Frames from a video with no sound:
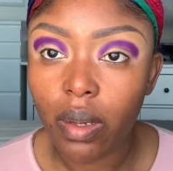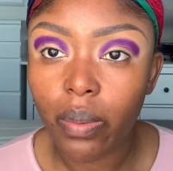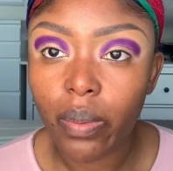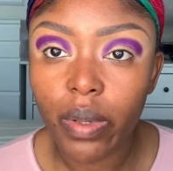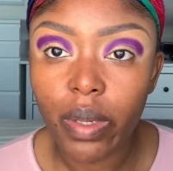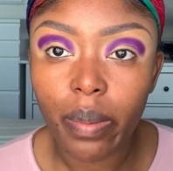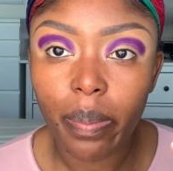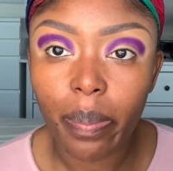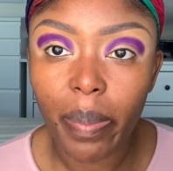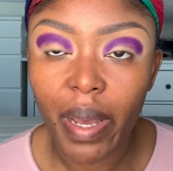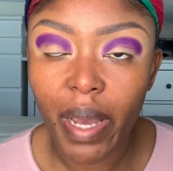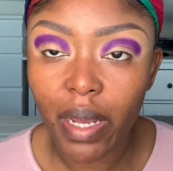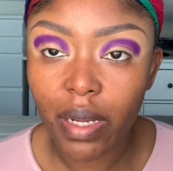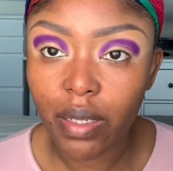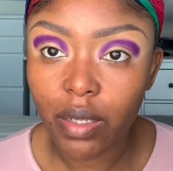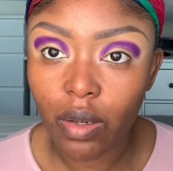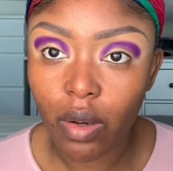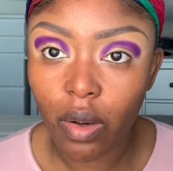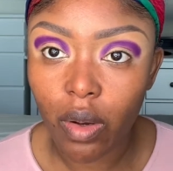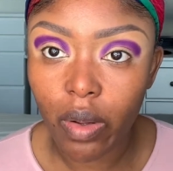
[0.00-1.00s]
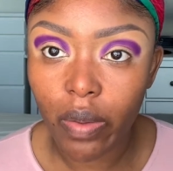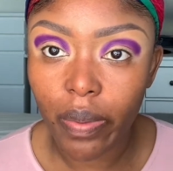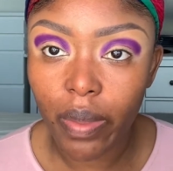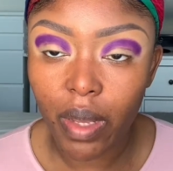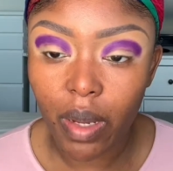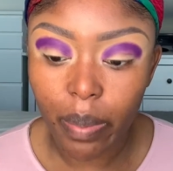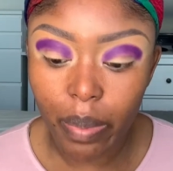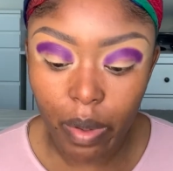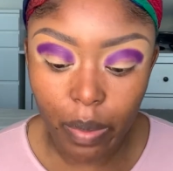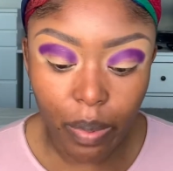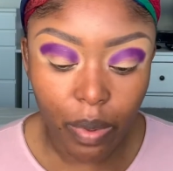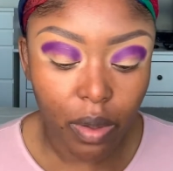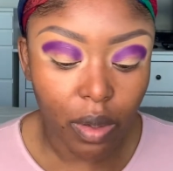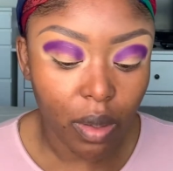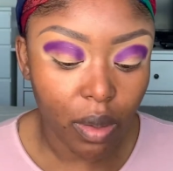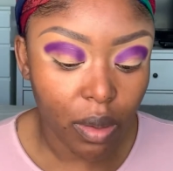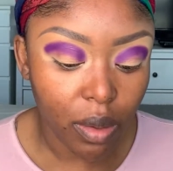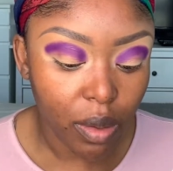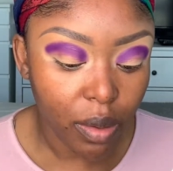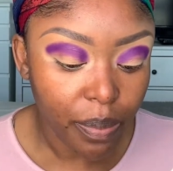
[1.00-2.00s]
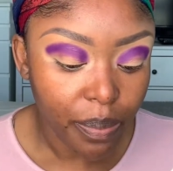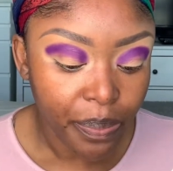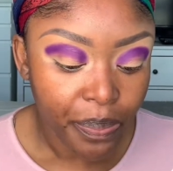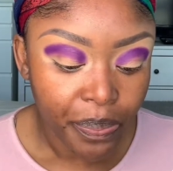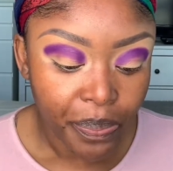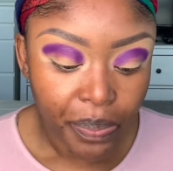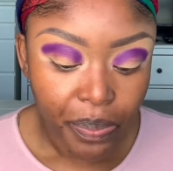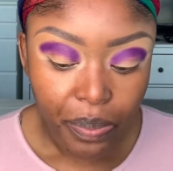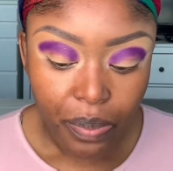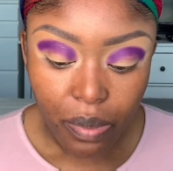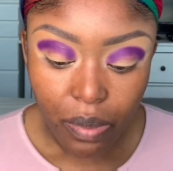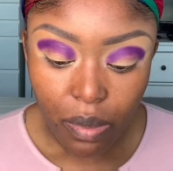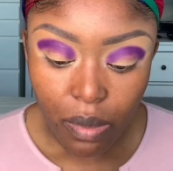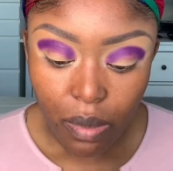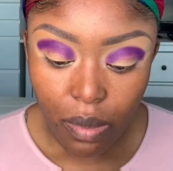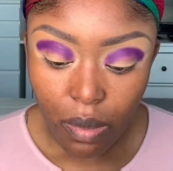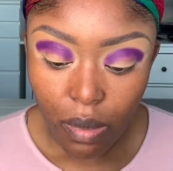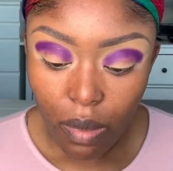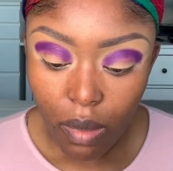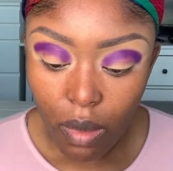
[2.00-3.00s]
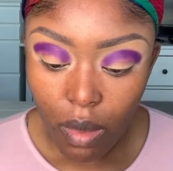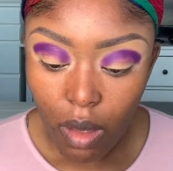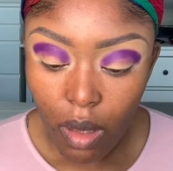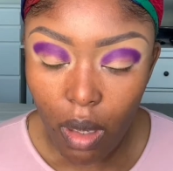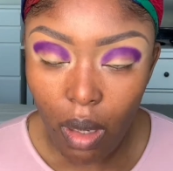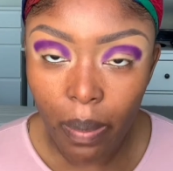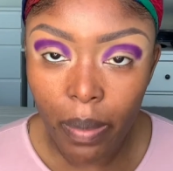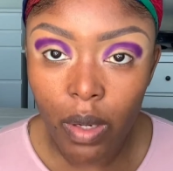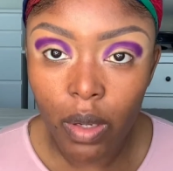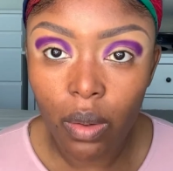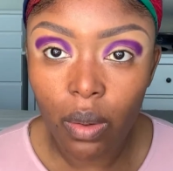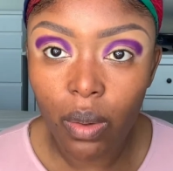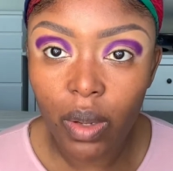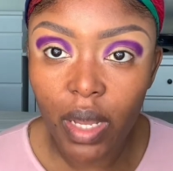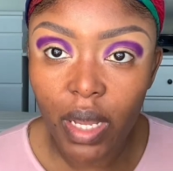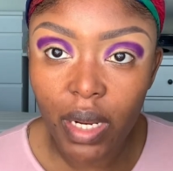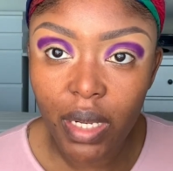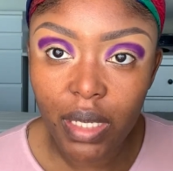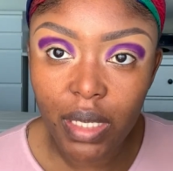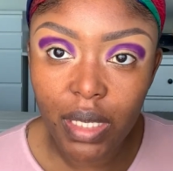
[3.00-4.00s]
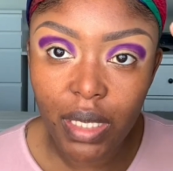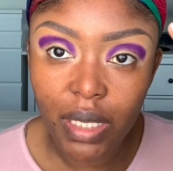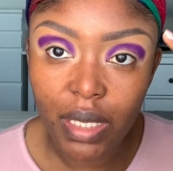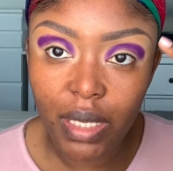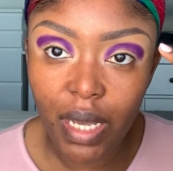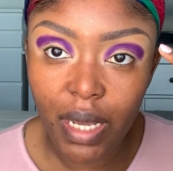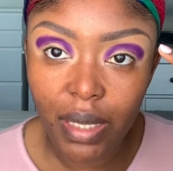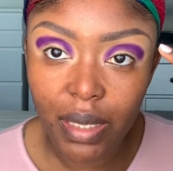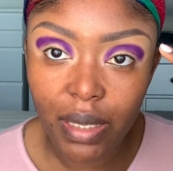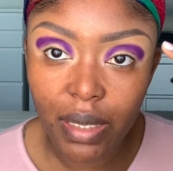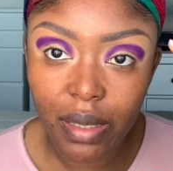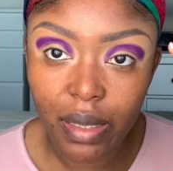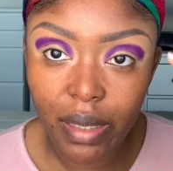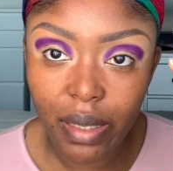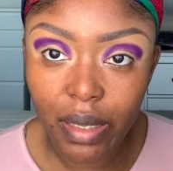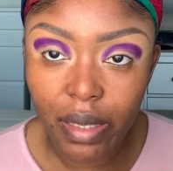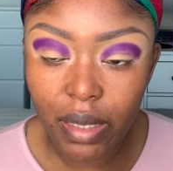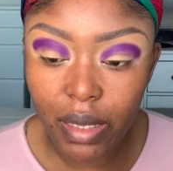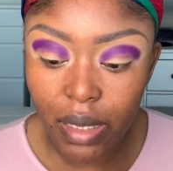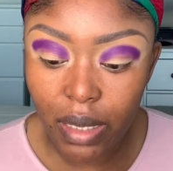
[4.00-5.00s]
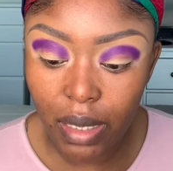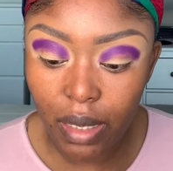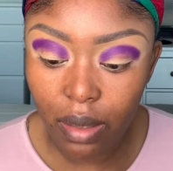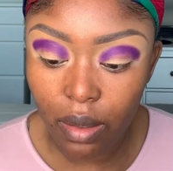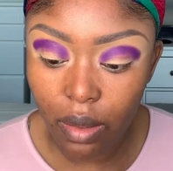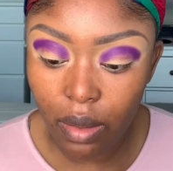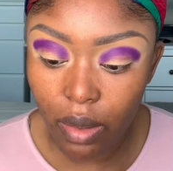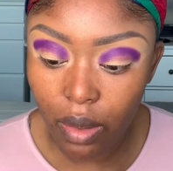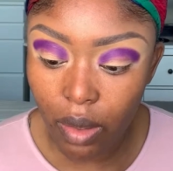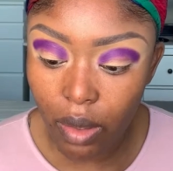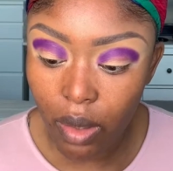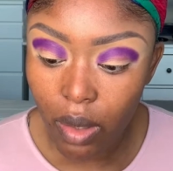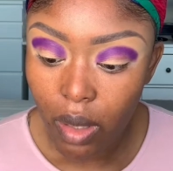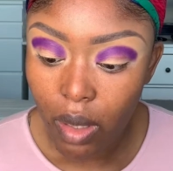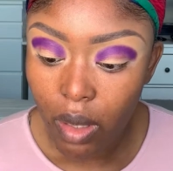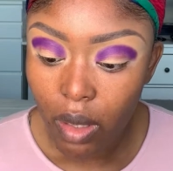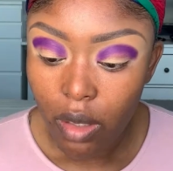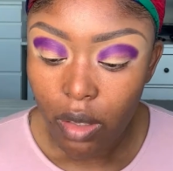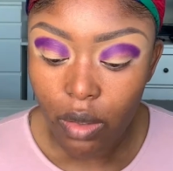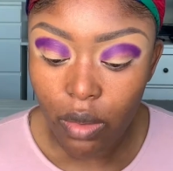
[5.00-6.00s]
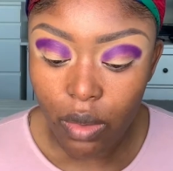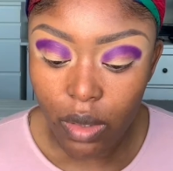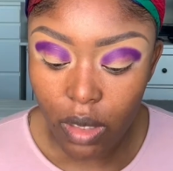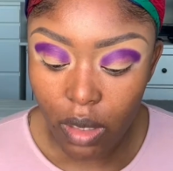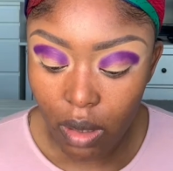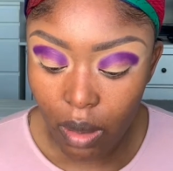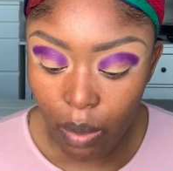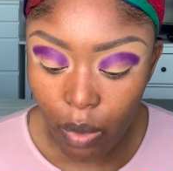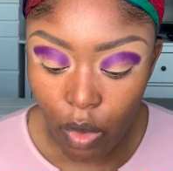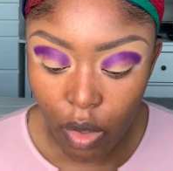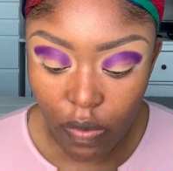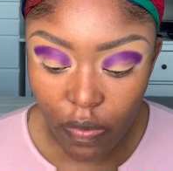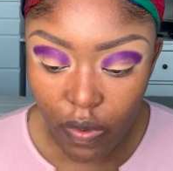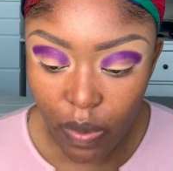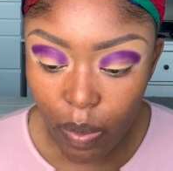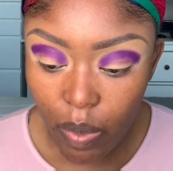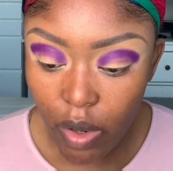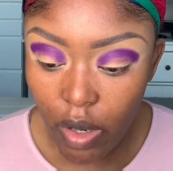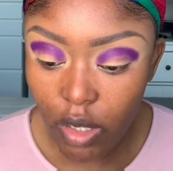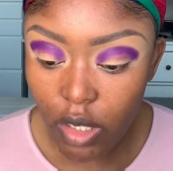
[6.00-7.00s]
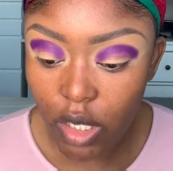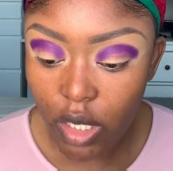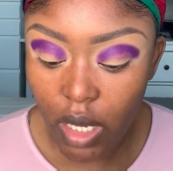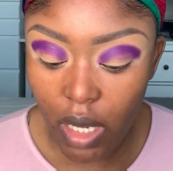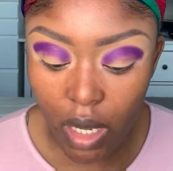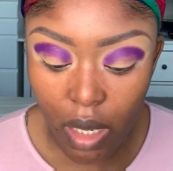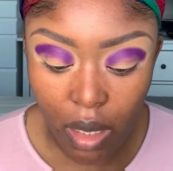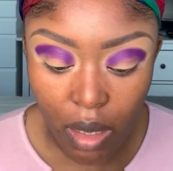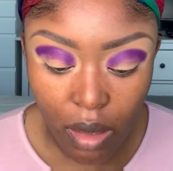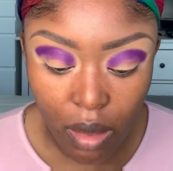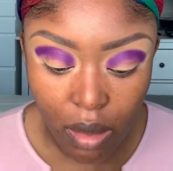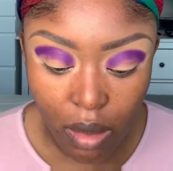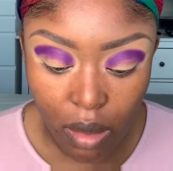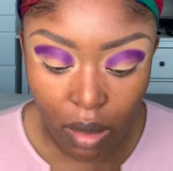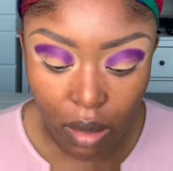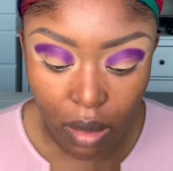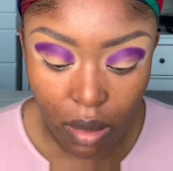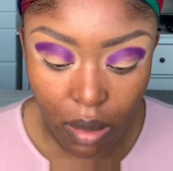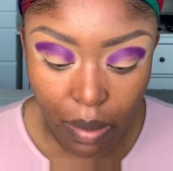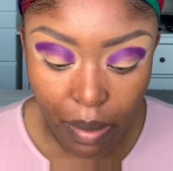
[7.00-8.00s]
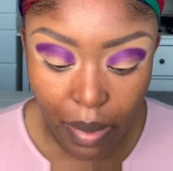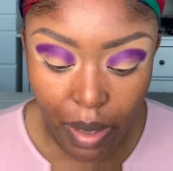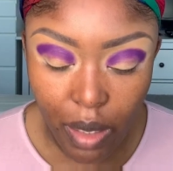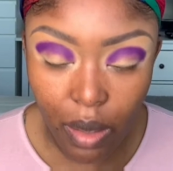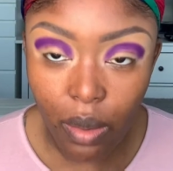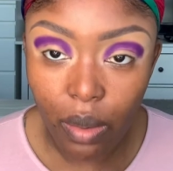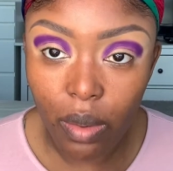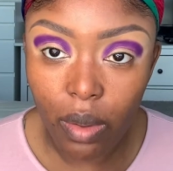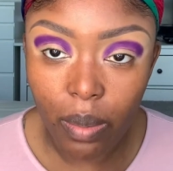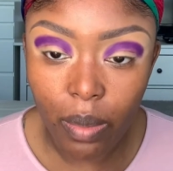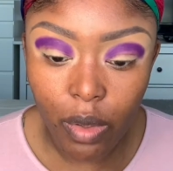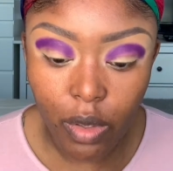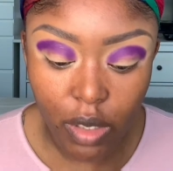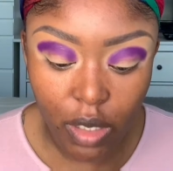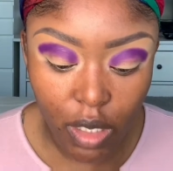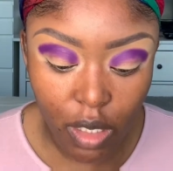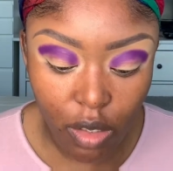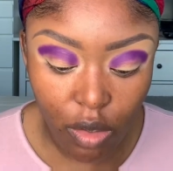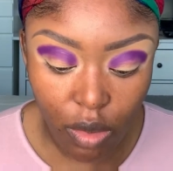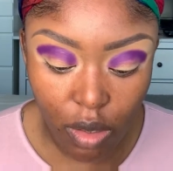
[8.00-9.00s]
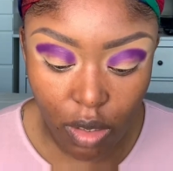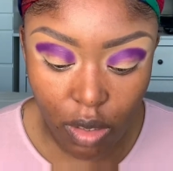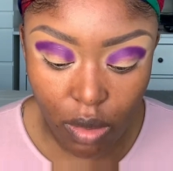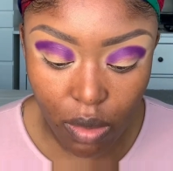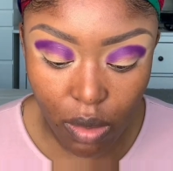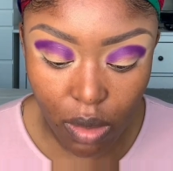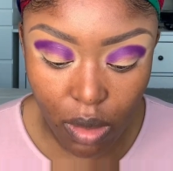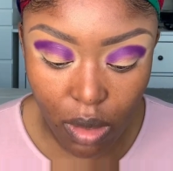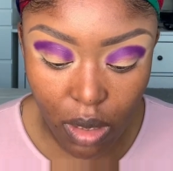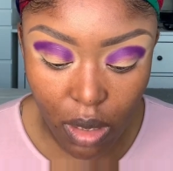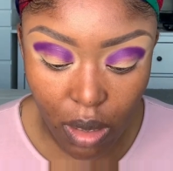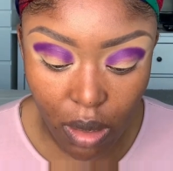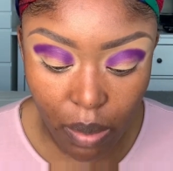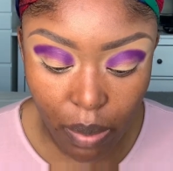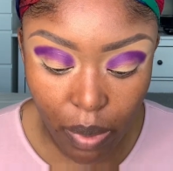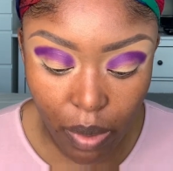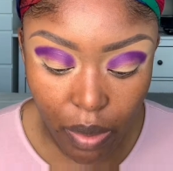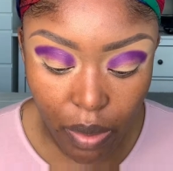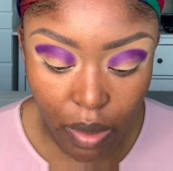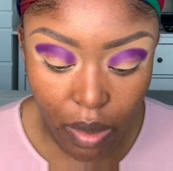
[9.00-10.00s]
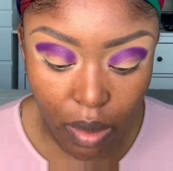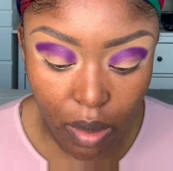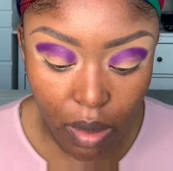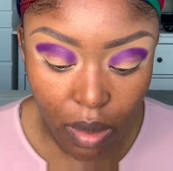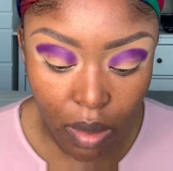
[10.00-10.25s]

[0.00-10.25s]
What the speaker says: we packed on that purple color, I'm gonna go ahead and set the concealer using a Morphe brush and my Laura Mercier translucent setting powder.